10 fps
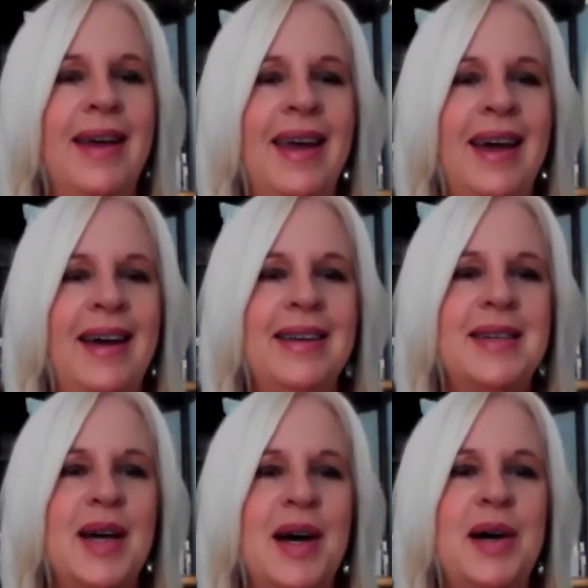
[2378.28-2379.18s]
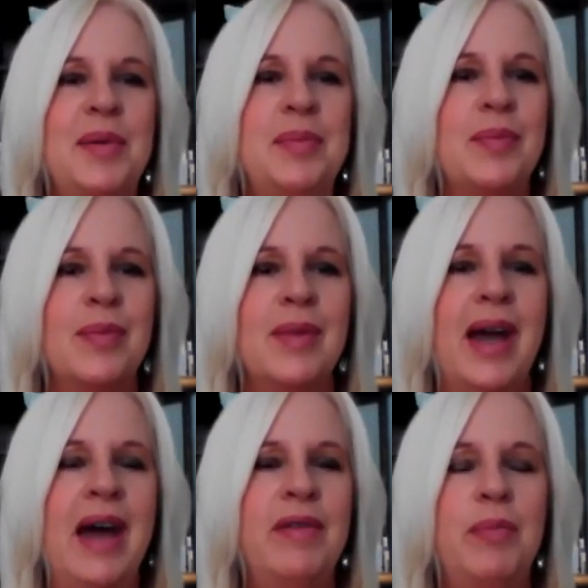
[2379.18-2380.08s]
And um,
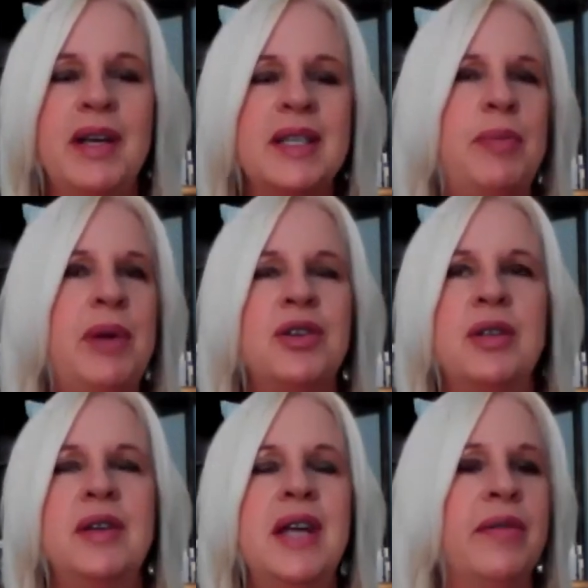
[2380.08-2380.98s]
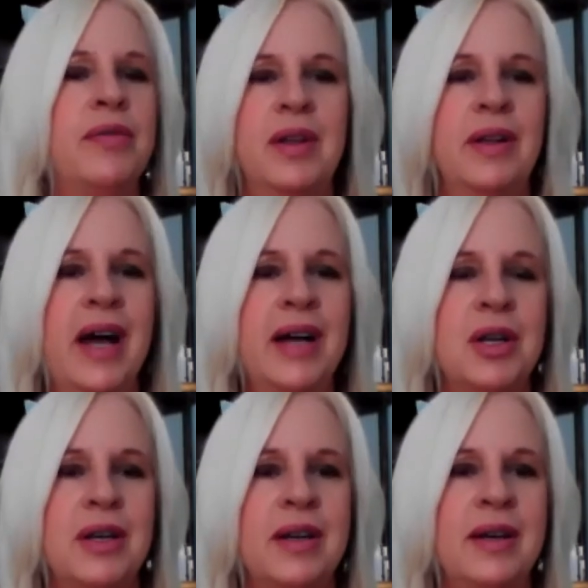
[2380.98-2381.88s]
I have a big speech the day after the
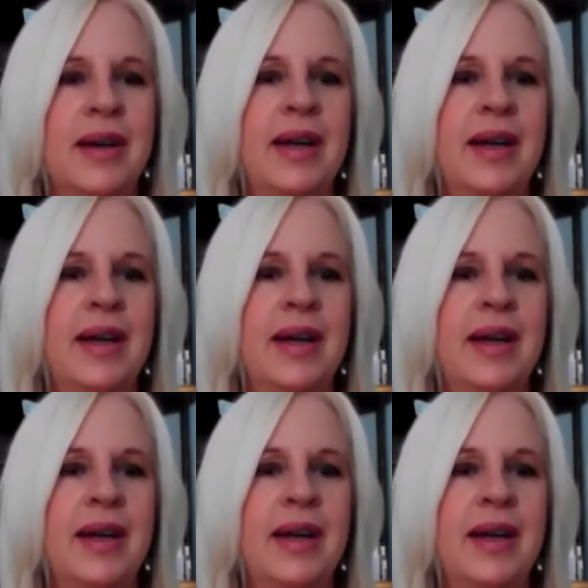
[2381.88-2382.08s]
election.